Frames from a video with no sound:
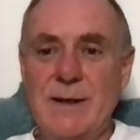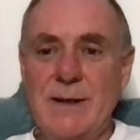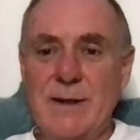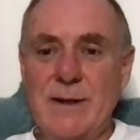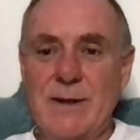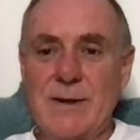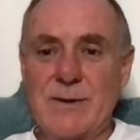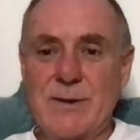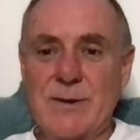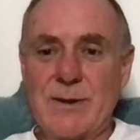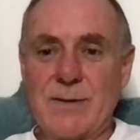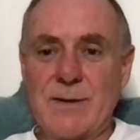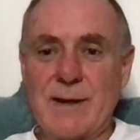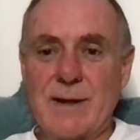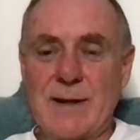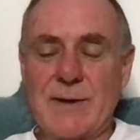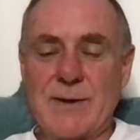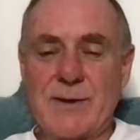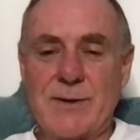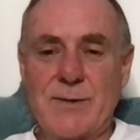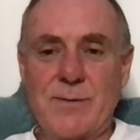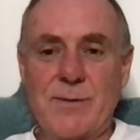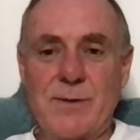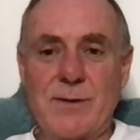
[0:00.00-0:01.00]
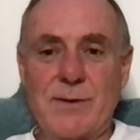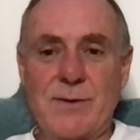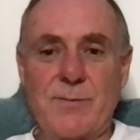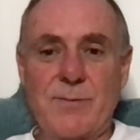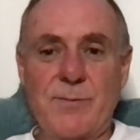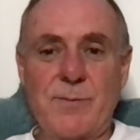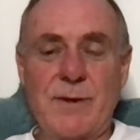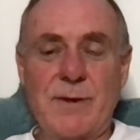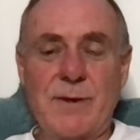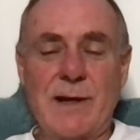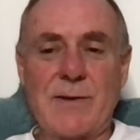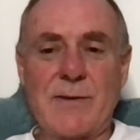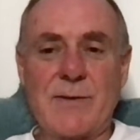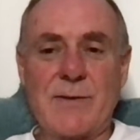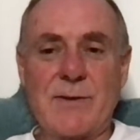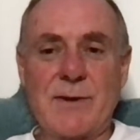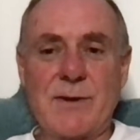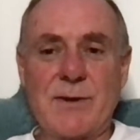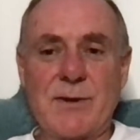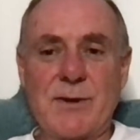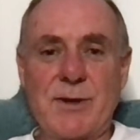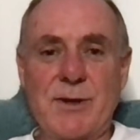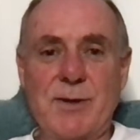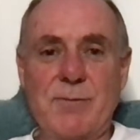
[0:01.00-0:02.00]
So that's something else
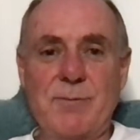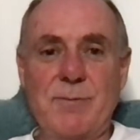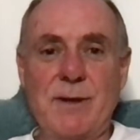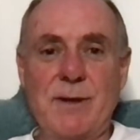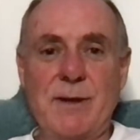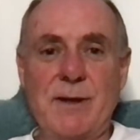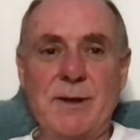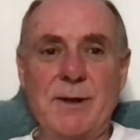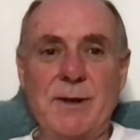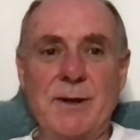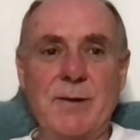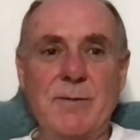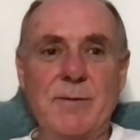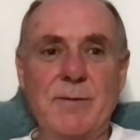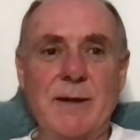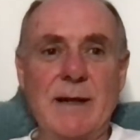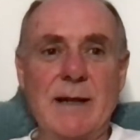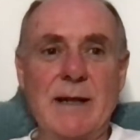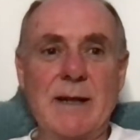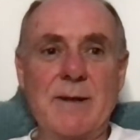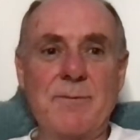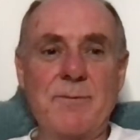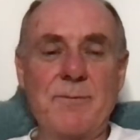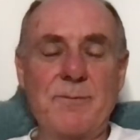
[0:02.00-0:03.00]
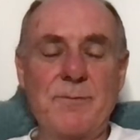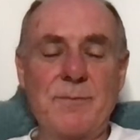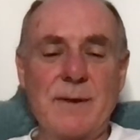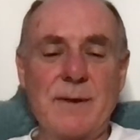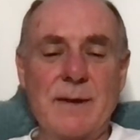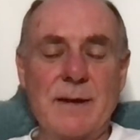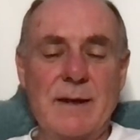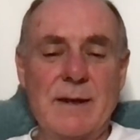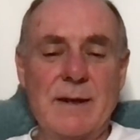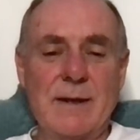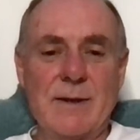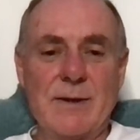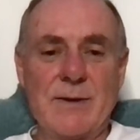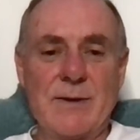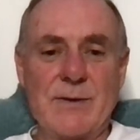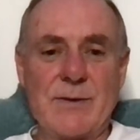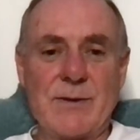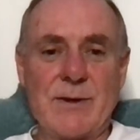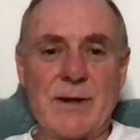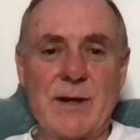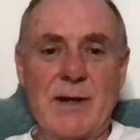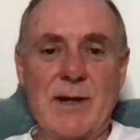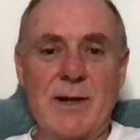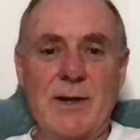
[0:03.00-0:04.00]
that's coming your way.
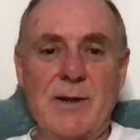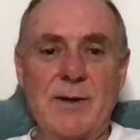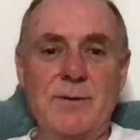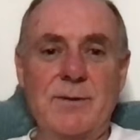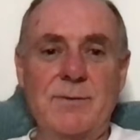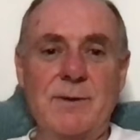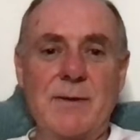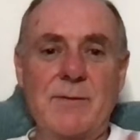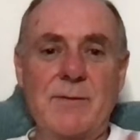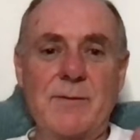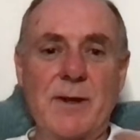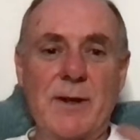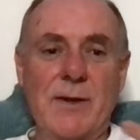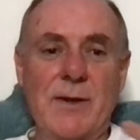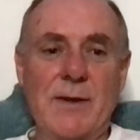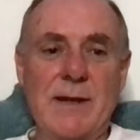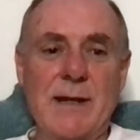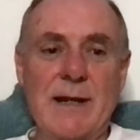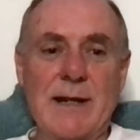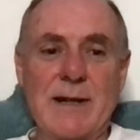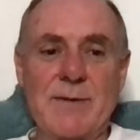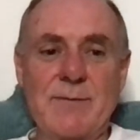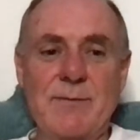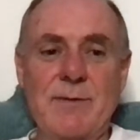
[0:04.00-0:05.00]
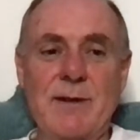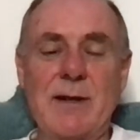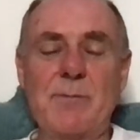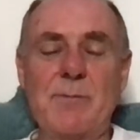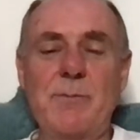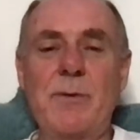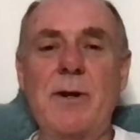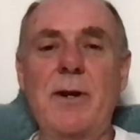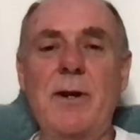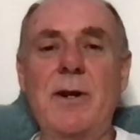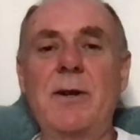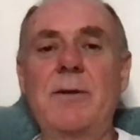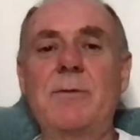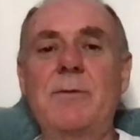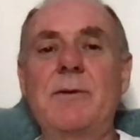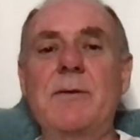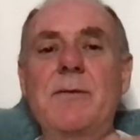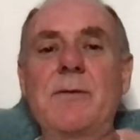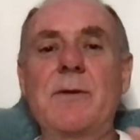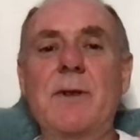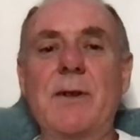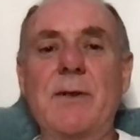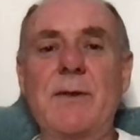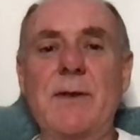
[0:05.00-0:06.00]
So we've got the Ask Philip bot,
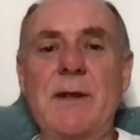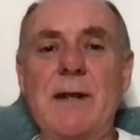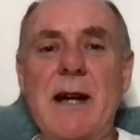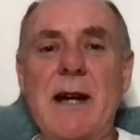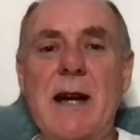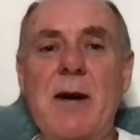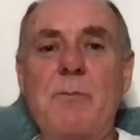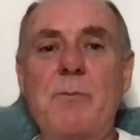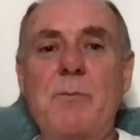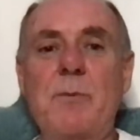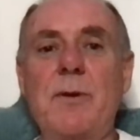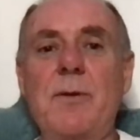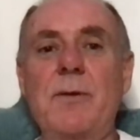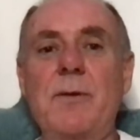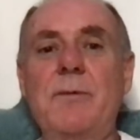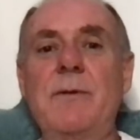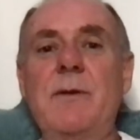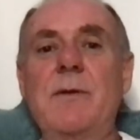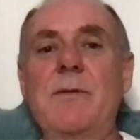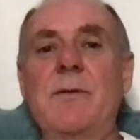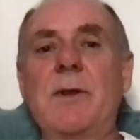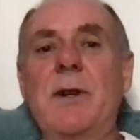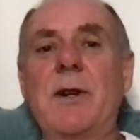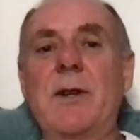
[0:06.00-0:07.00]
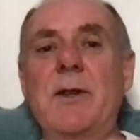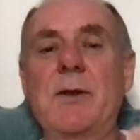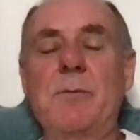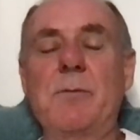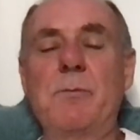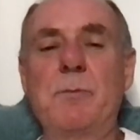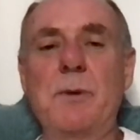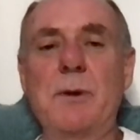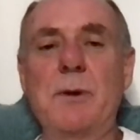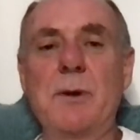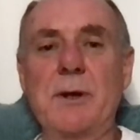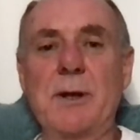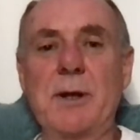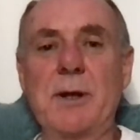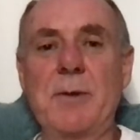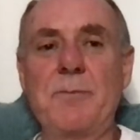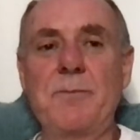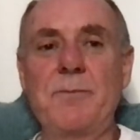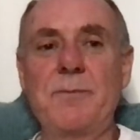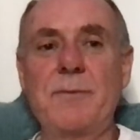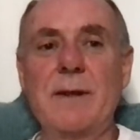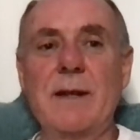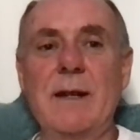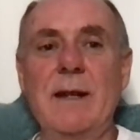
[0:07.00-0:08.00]
we've got the app, we've got the book,
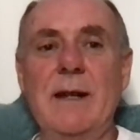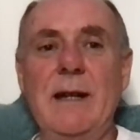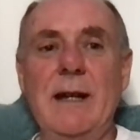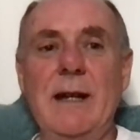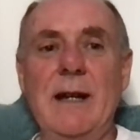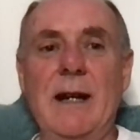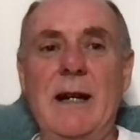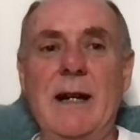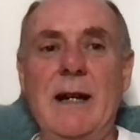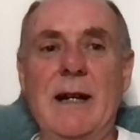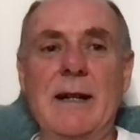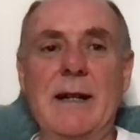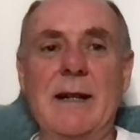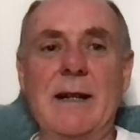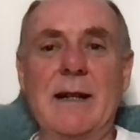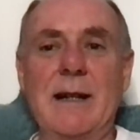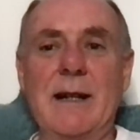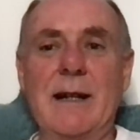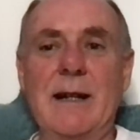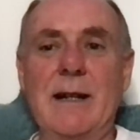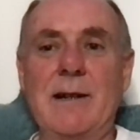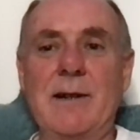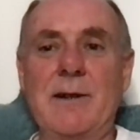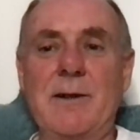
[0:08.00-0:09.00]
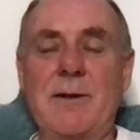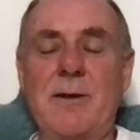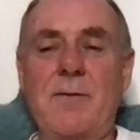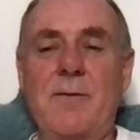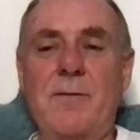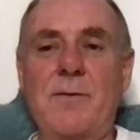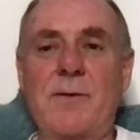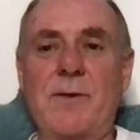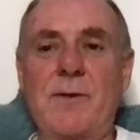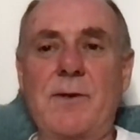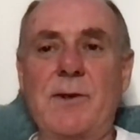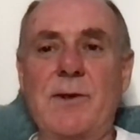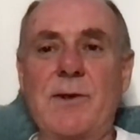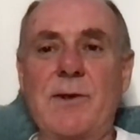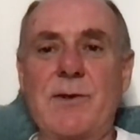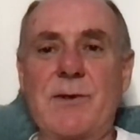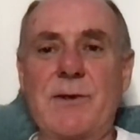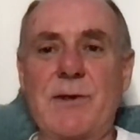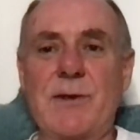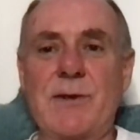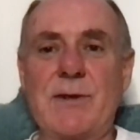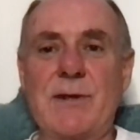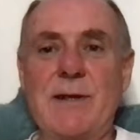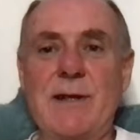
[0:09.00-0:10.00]
and of course
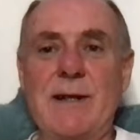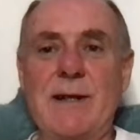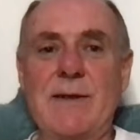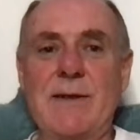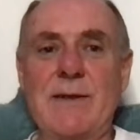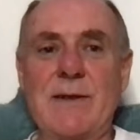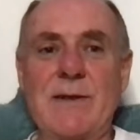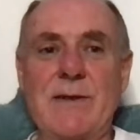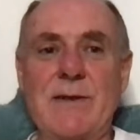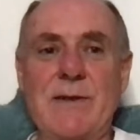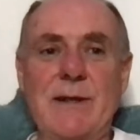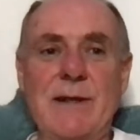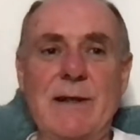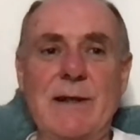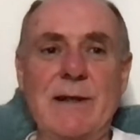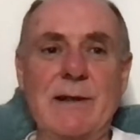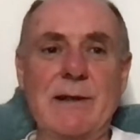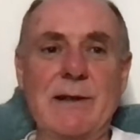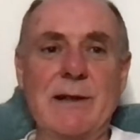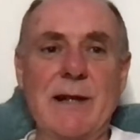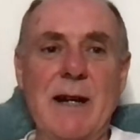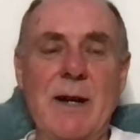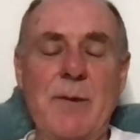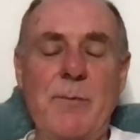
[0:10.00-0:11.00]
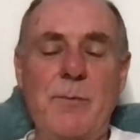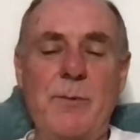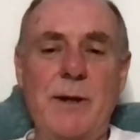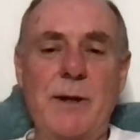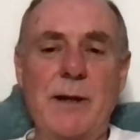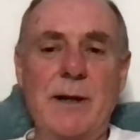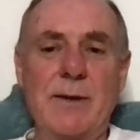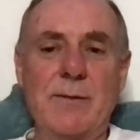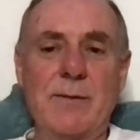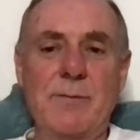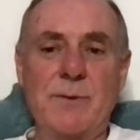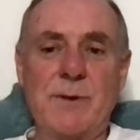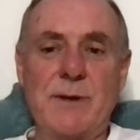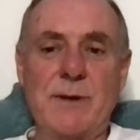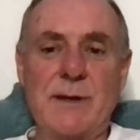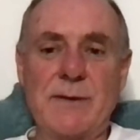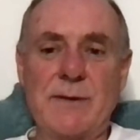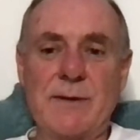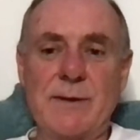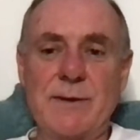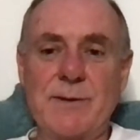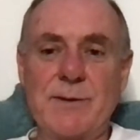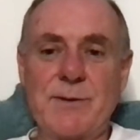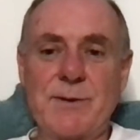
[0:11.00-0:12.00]
there's the existing library of
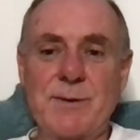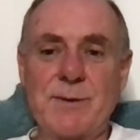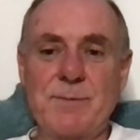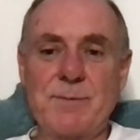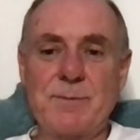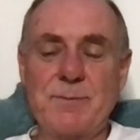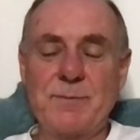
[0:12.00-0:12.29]
materials.